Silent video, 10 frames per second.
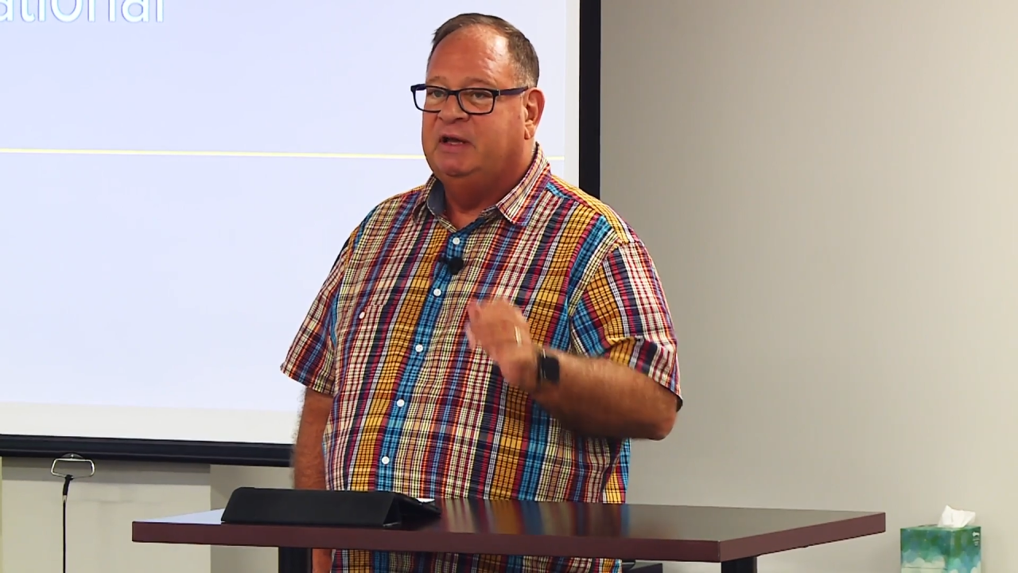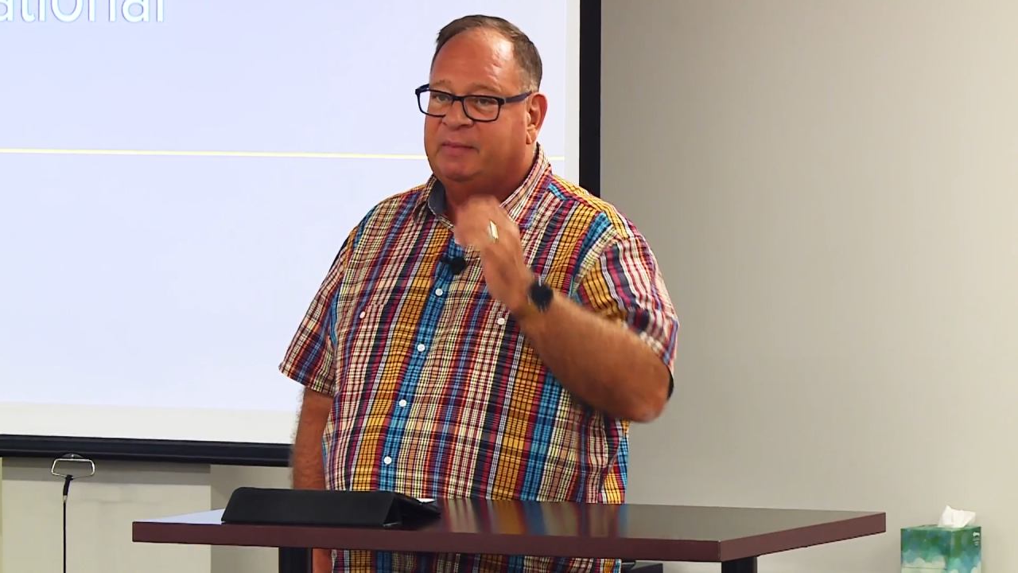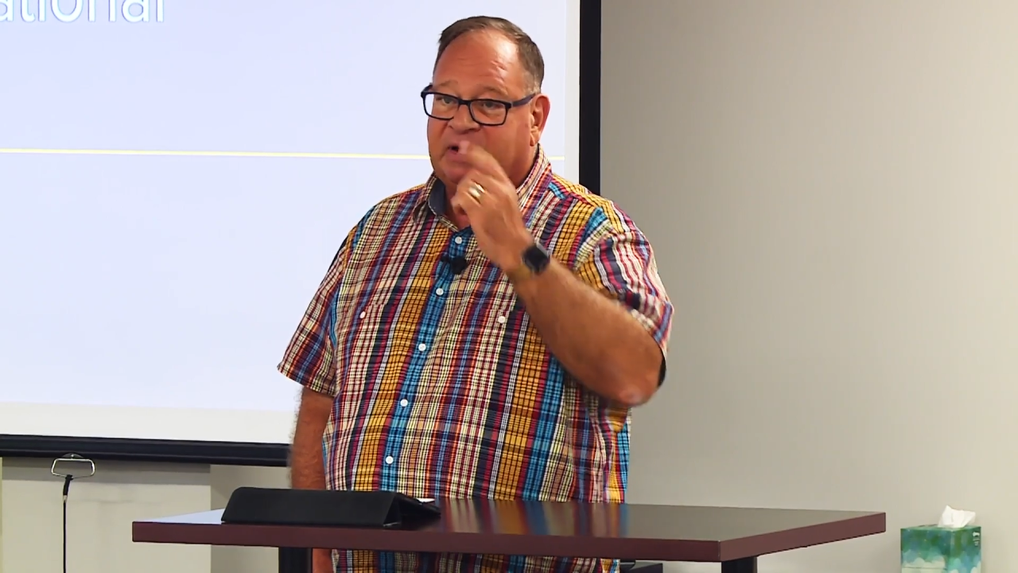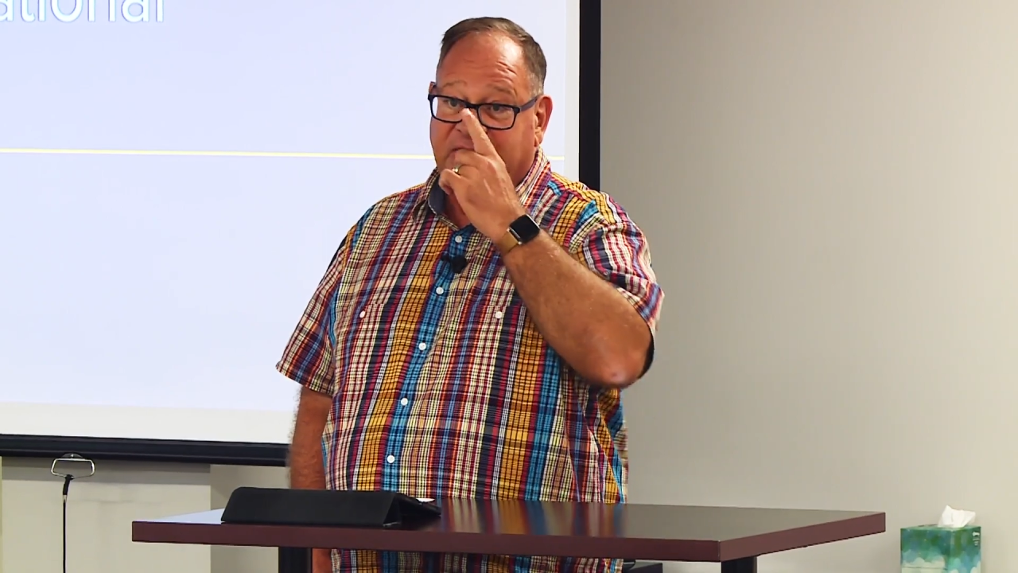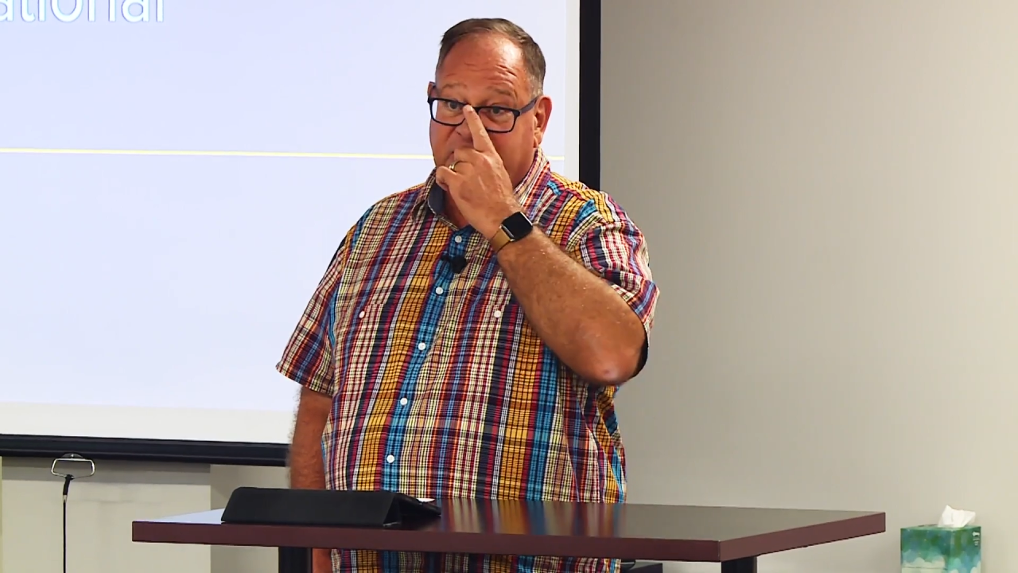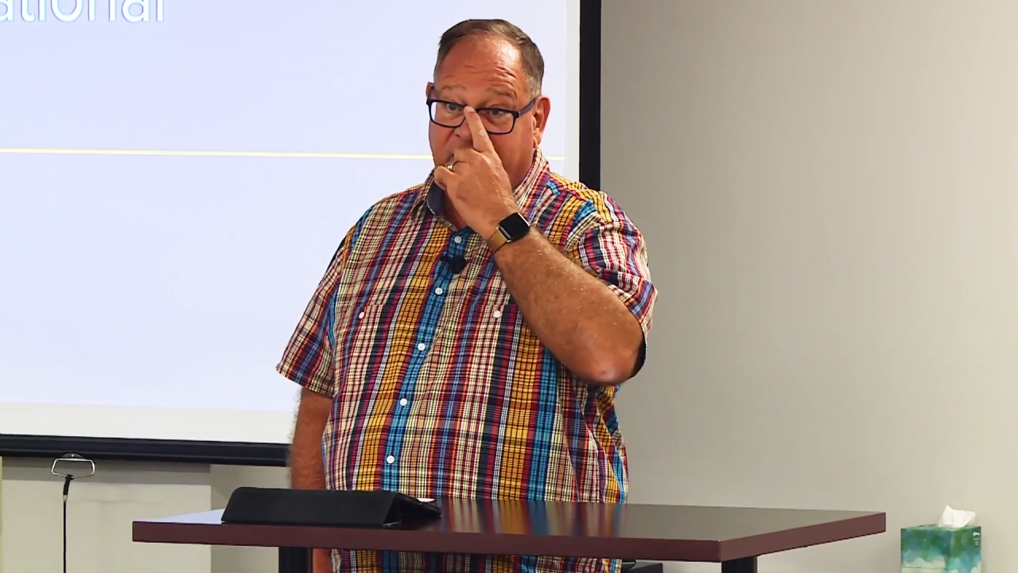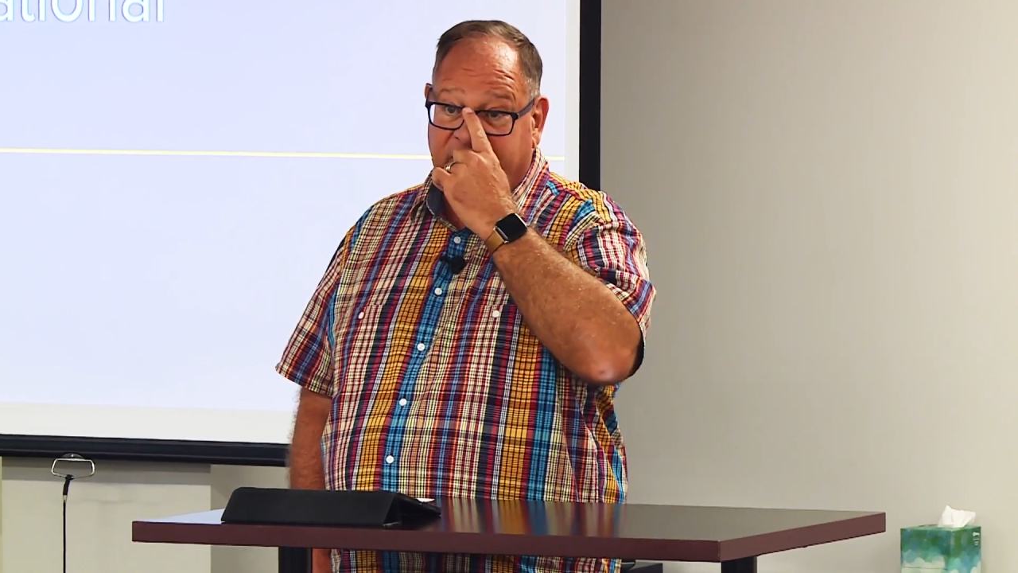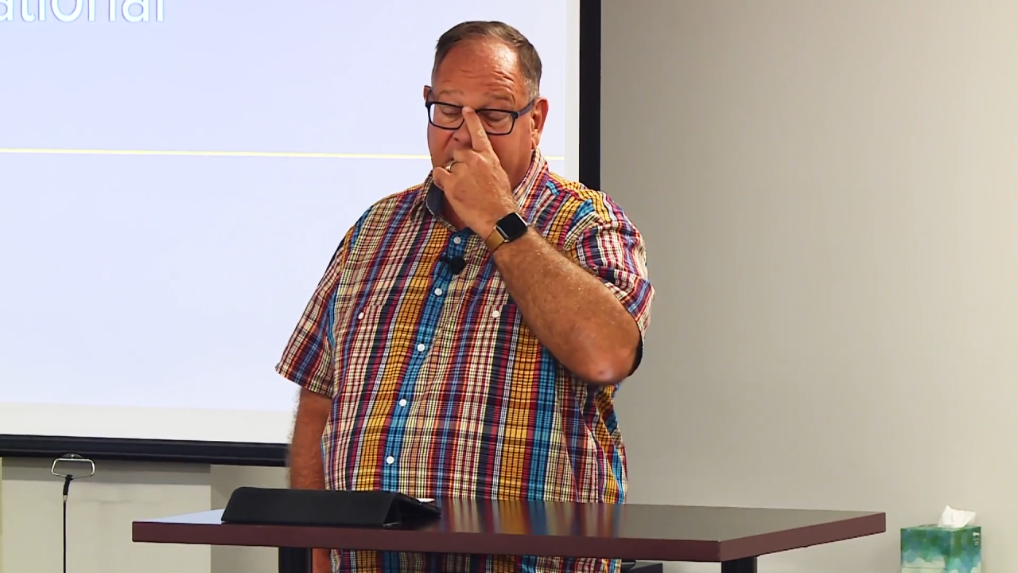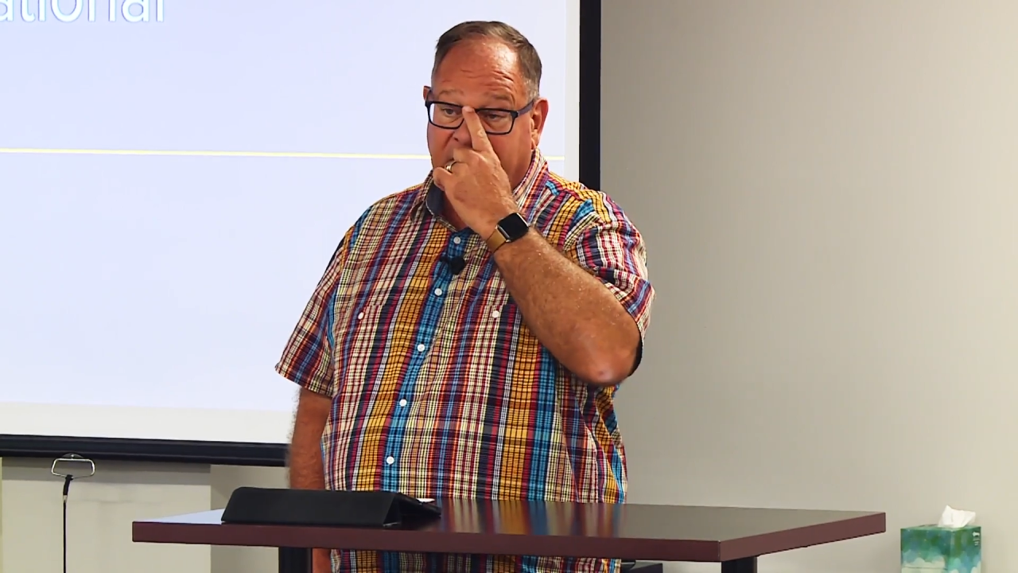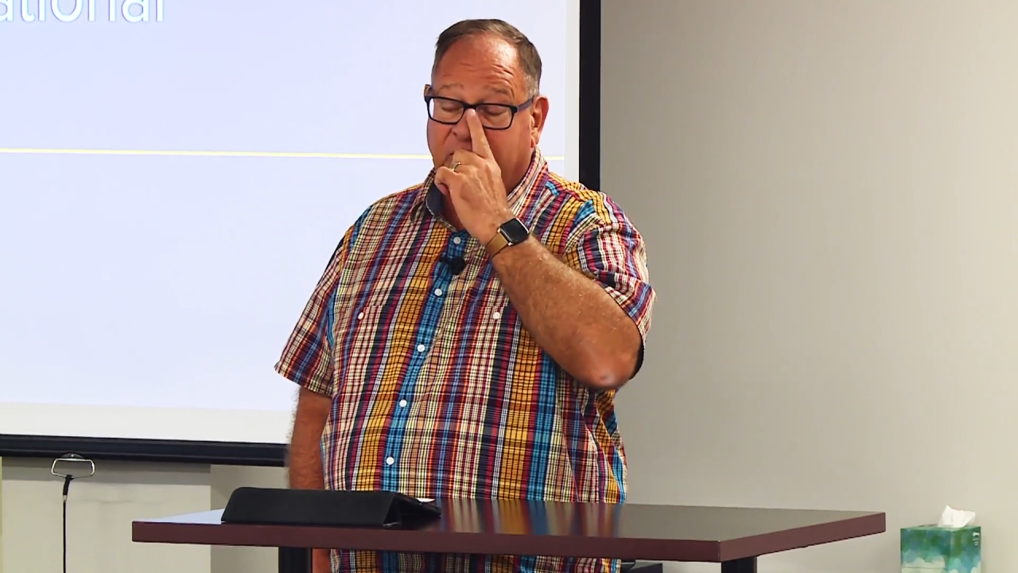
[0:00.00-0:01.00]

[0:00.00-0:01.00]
about something in